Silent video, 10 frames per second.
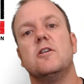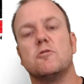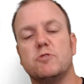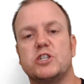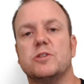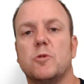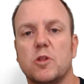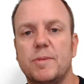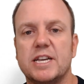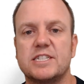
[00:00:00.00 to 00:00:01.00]
wish them all the
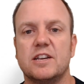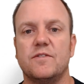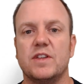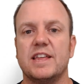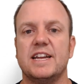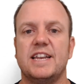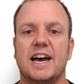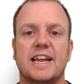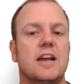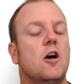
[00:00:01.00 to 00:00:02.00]
best for their
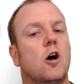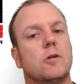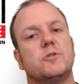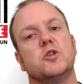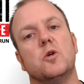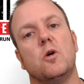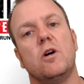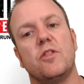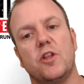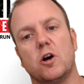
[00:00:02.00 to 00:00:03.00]
day. I'm
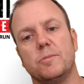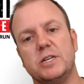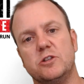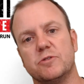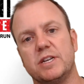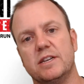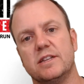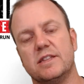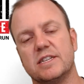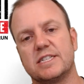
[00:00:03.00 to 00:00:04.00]
sure they'll be doing
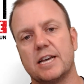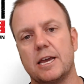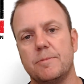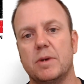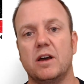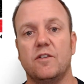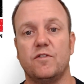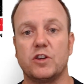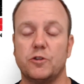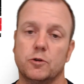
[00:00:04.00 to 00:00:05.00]
the same
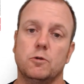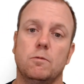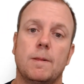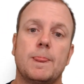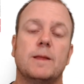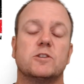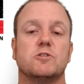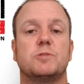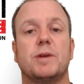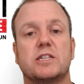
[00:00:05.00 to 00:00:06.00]
for you. So
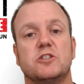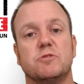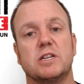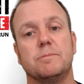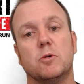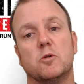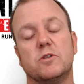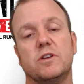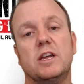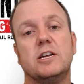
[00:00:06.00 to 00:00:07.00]
respect is really
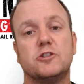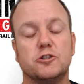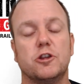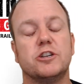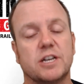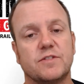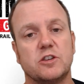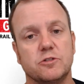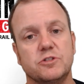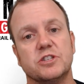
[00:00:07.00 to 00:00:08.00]
important to those other
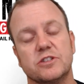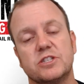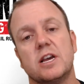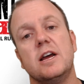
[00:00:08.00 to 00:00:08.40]
users.